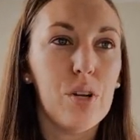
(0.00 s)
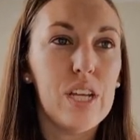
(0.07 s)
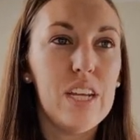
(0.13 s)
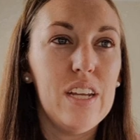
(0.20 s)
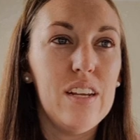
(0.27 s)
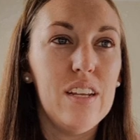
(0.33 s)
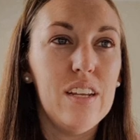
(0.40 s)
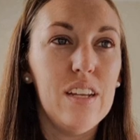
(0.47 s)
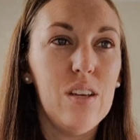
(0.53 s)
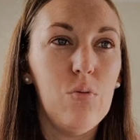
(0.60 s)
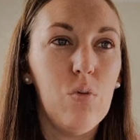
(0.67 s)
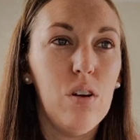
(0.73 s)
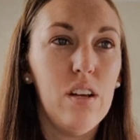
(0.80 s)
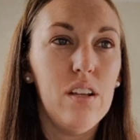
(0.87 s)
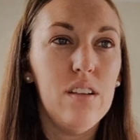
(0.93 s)
rinky
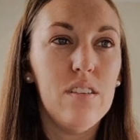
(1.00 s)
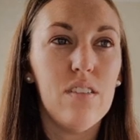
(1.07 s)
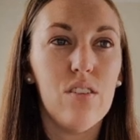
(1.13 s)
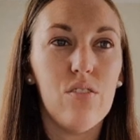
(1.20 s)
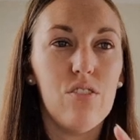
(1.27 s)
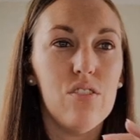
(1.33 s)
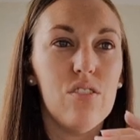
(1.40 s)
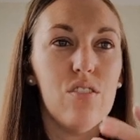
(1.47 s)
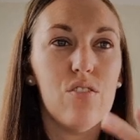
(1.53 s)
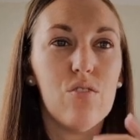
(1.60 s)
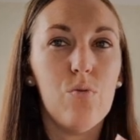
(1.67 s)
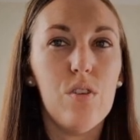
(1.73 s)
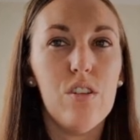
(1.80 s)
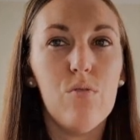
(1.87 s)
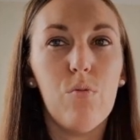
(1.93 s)
dinky ones, you know, just the
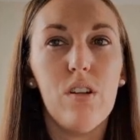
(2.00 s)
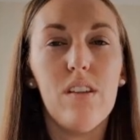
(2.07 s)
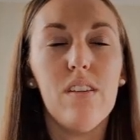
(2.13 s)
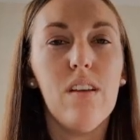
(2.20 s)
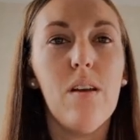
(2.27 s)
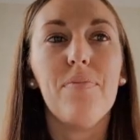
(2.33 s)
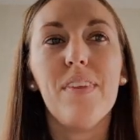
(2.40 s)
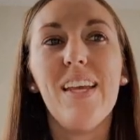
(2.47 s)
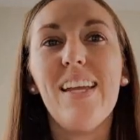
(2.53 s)
squeeze ones.